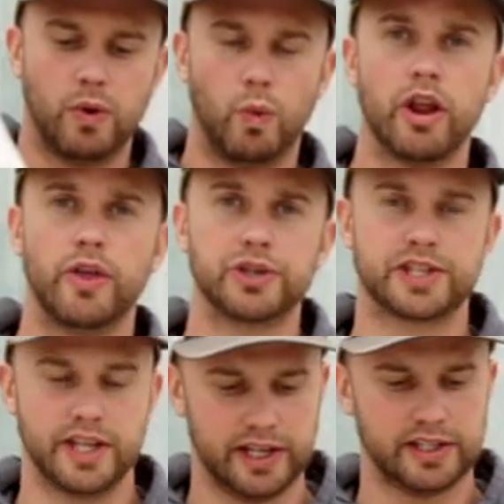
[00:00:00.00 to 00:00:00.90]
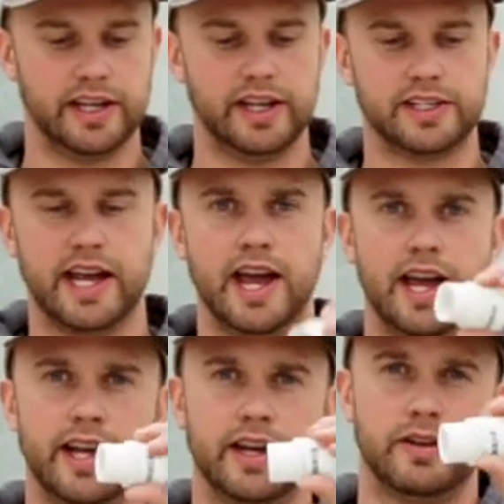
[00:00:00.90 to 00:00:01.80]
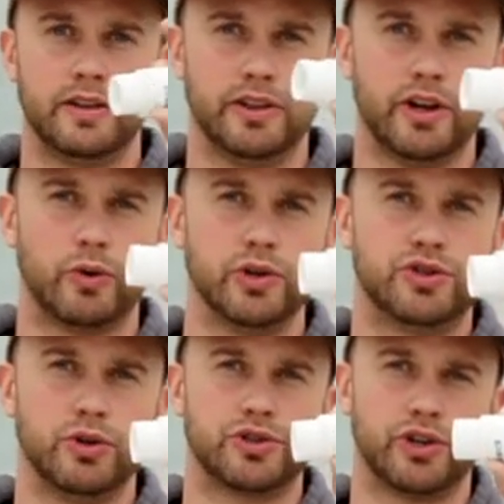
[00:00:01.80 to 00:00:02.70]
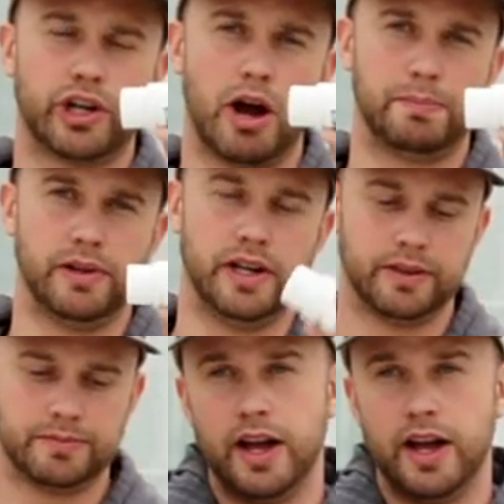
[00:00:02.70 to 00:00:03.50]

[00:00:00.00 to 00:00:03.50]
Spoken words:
One of those things is a little reducer coupling.